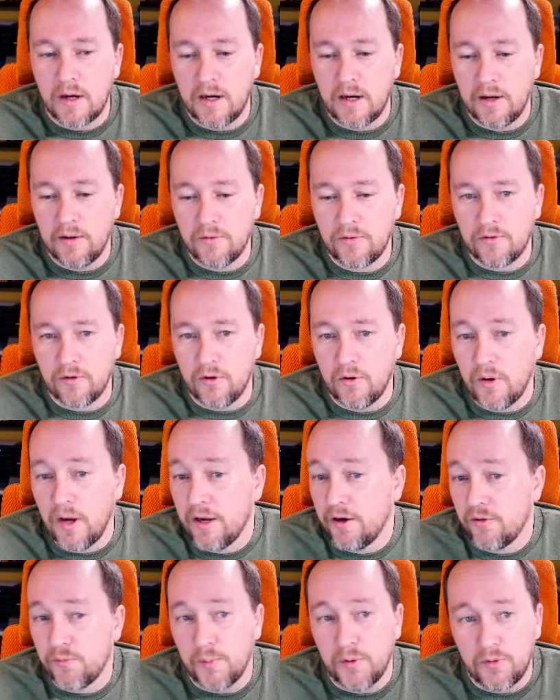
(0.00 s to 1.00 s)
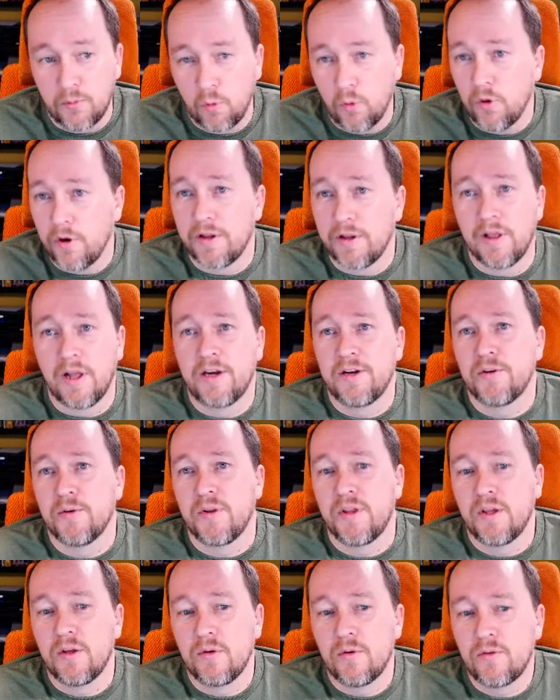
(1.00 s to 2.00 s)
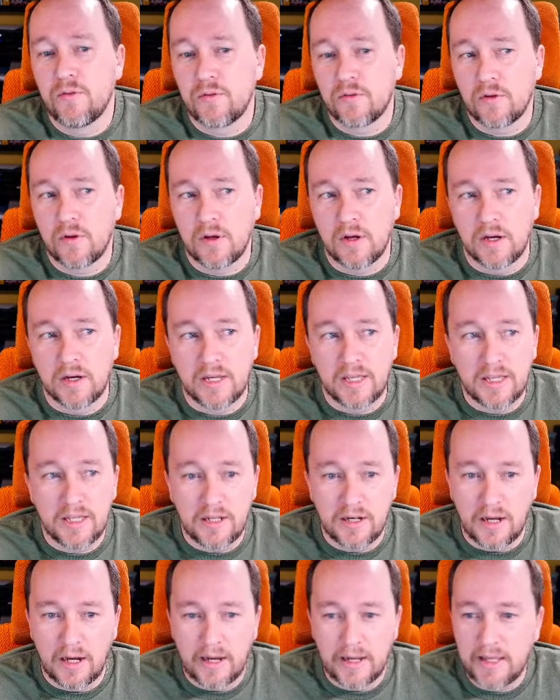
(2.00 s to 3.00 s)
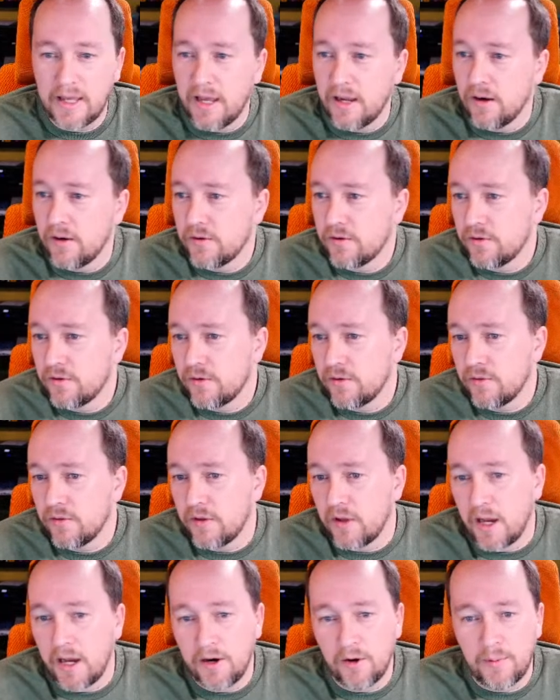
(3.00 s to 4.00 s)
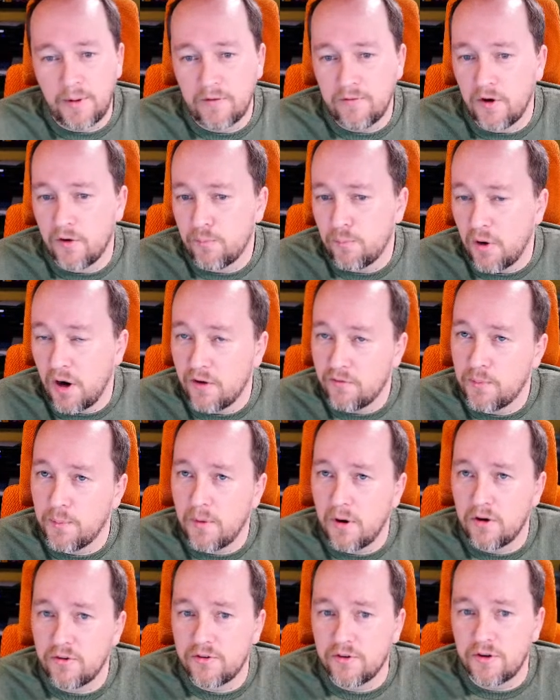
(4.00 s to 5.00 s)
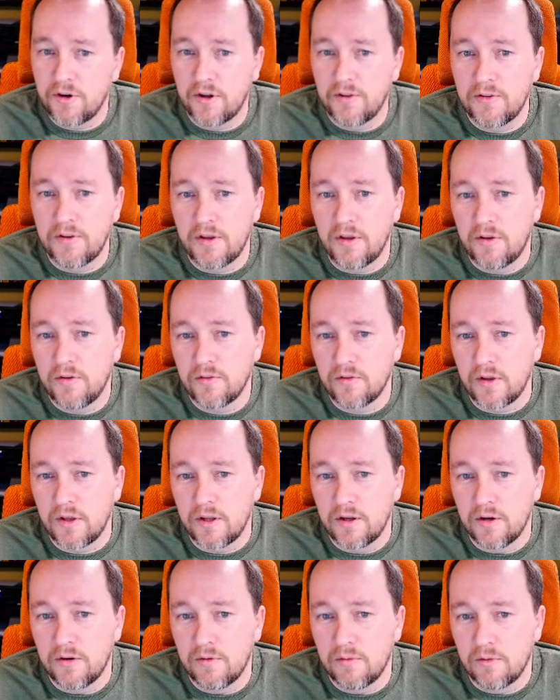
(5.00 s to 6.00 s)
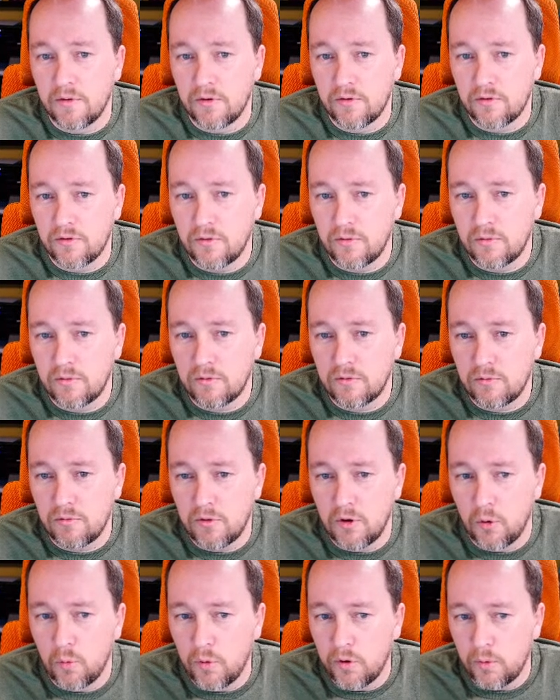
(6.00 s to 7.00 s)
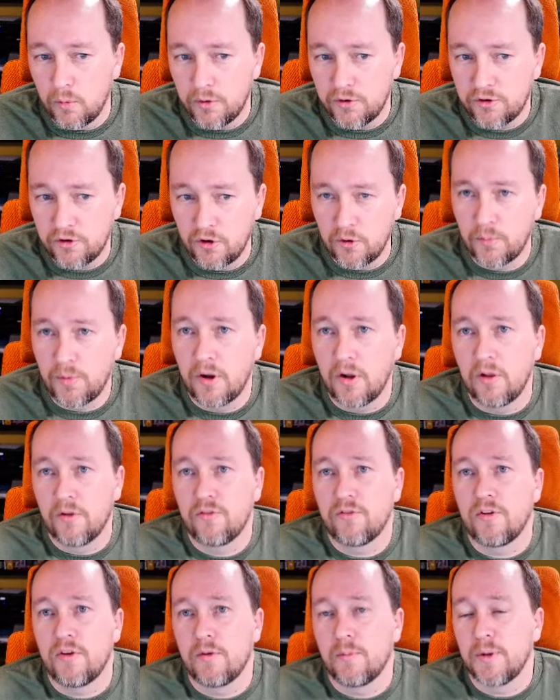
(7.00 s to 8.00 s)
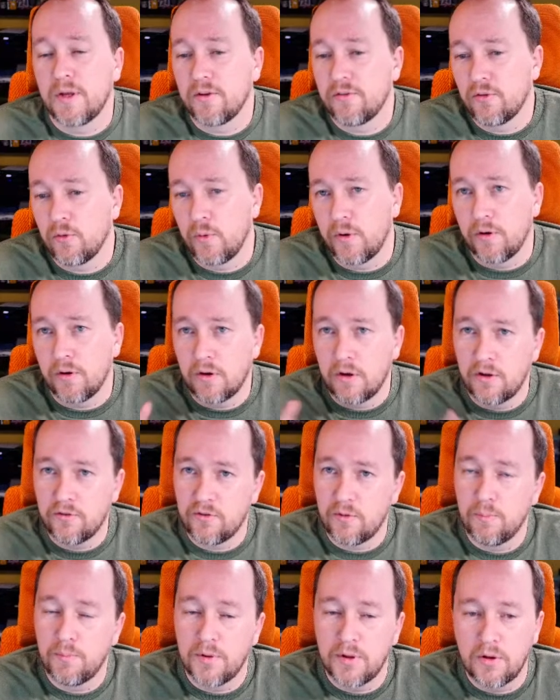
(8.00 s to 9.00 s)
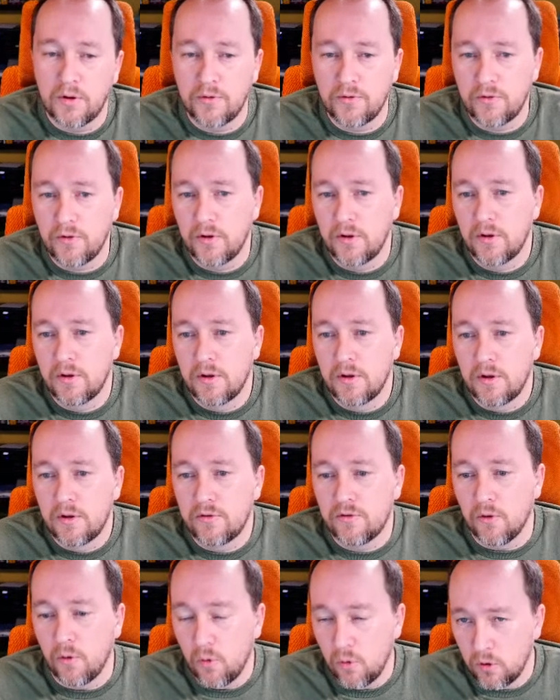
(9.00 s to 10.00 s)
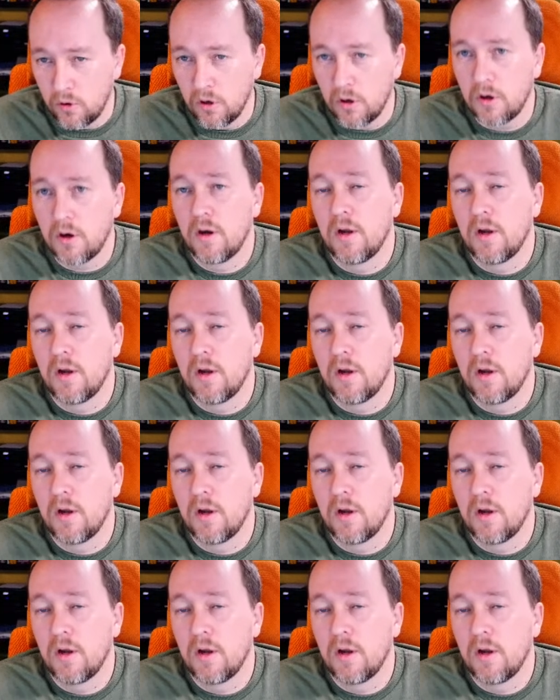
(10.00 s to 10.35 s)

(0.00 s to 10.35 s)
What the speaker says: So I just put the warning light duty use. Again, I don't have enough profit margin on these, and there's no real return policy because of the way they're custom built to order.